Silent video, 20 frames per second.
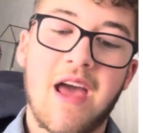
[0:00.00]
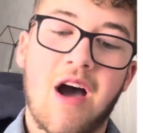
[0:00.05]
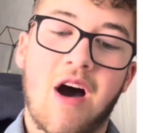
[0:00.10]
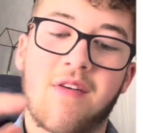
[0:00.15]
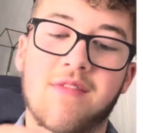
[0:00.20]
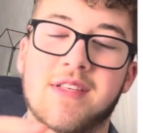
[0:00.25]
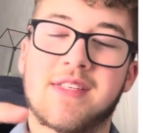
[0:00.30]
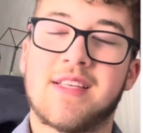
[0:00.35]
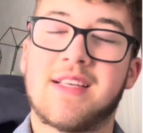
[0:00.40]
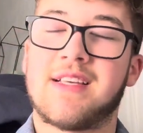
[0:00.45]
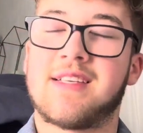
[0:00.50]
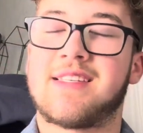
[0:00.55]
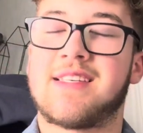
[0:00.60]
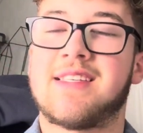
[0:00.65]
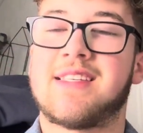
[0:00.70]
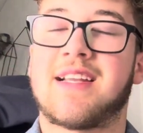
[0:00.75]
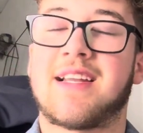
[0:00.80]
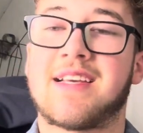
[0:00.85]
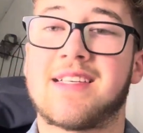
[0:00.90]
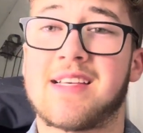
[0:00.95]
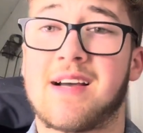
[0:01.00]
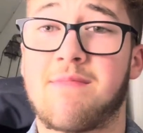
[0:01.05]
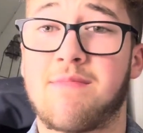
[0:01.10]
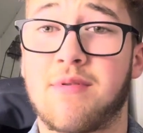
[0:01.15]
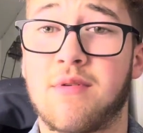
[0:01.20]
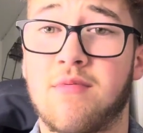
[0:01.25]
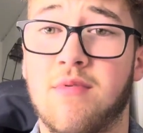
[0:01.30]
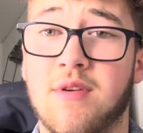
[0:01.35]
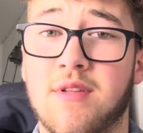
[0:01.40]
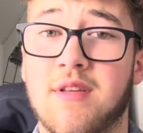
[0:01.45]
Obviously, this is an
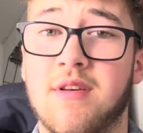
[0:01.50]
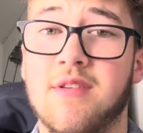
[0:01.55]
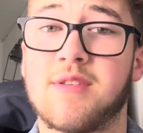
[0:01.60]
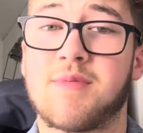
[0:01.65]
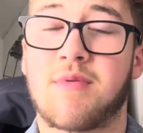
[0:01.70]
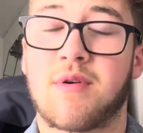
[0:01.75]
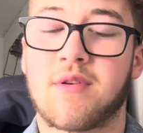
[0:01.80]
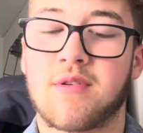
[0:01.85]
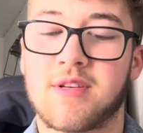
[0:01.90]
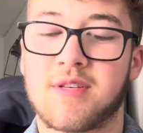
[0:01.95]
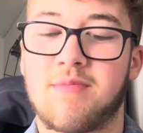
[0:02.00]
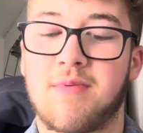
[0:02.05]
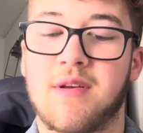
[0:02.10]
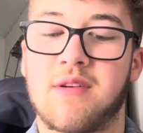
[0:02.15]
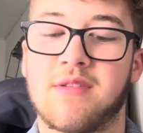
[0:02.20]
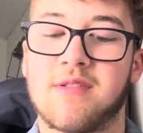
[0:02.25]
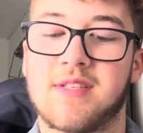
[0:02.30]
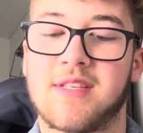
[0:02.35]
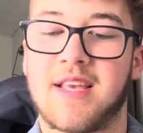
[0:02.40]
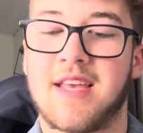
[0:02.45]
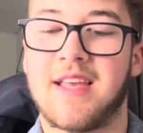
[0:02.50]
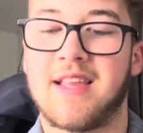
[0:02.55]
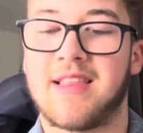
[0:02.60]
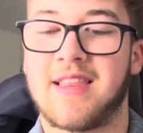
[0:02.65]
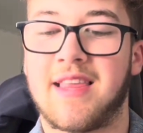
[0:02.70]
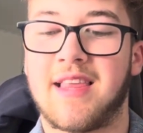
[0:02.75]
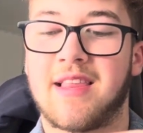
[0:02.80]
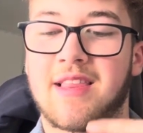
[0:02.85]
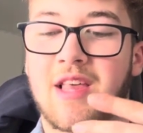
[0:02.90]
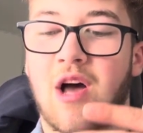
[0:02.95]
example of one of those products, because
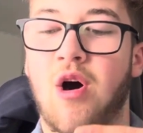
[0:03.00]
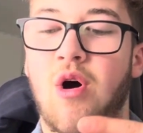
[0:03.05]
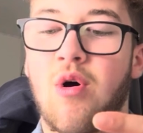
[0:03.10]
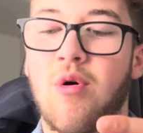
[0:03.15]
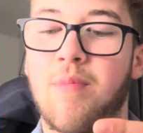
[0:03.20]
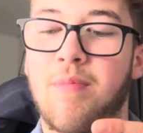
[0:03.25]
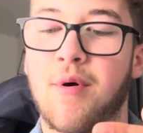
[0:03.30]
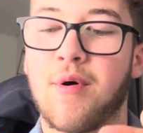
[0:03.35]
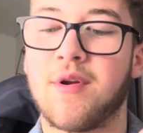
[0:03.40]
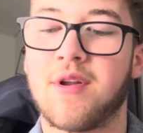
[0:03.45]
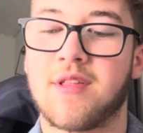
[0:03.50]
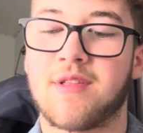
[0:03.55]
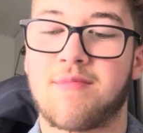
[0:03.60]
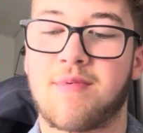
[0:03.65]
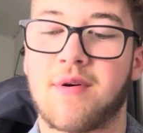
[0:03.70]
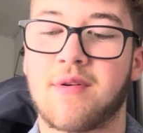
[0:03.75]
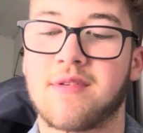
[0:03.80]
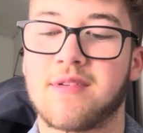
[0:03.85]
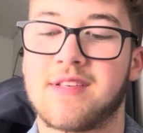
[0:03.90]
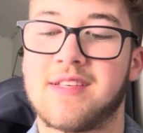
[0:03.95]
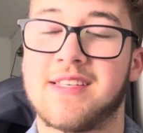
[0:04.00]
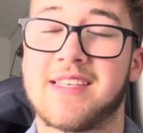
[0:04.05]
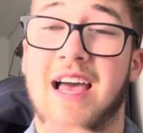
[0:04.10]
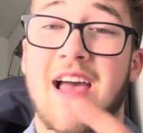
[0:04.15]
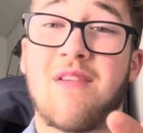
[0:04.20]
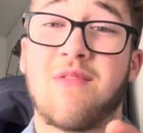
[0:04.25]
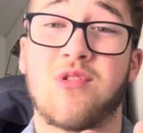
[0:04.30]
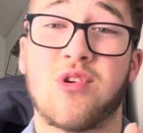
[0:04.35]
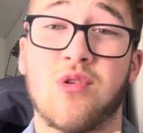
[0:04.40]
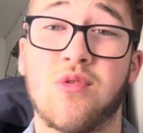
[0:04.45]
the whole point of the products is
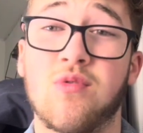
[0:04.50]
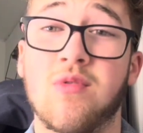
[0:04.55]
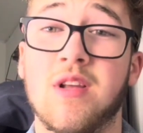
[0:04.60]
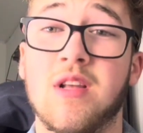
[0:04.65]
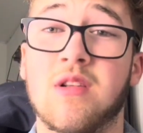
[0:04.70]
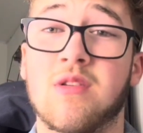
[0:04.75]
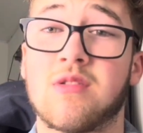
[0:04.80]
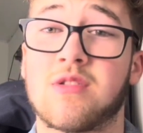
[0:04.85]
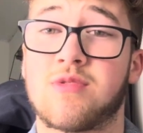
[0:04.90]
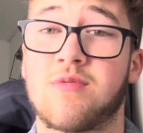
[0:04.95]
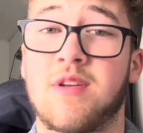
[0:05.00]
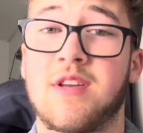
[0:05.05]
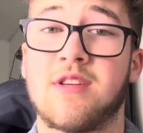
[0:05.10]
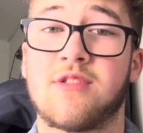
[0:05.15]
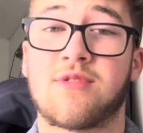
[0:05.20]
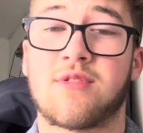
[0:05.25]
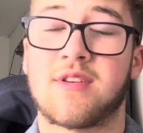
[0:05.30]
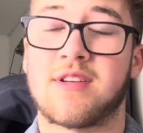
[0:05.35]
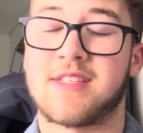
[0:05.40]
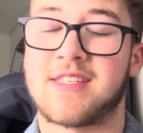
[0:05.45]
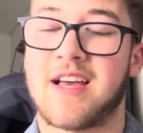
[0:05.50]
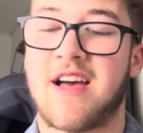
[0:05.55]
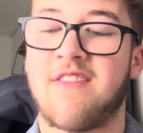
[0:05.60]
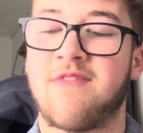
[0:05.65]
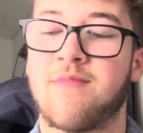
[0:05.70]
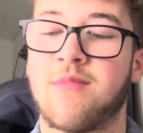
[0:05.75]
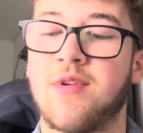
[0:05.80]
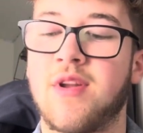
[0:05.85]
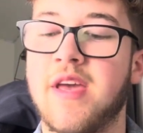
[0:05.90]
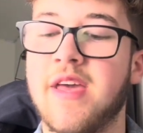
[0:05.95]
how cool it looks when you're trying to save
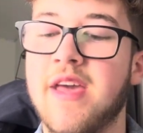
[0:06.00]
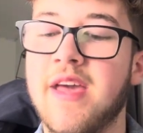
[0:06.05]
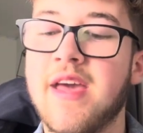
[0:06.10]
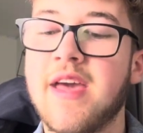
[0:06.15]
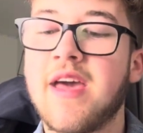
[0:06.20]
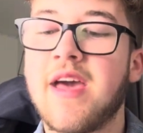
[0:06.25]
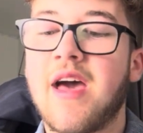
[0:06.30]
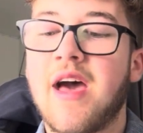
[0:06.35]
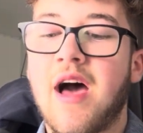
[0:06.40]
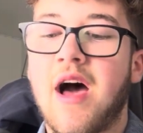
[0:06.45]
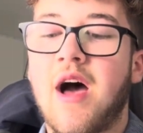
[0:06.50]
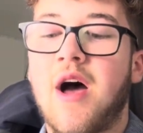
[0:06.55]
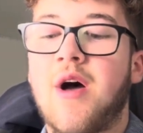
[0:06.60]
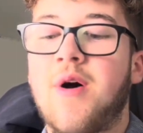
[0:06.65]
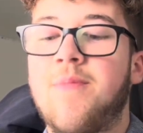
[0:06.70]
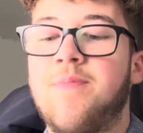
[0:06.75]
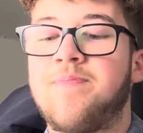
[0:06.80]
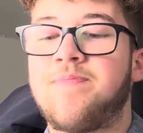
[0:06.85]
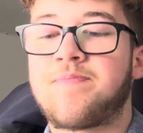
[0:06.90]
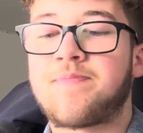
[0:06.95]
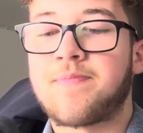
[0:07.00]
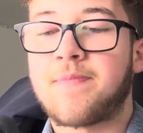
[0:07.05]
money. And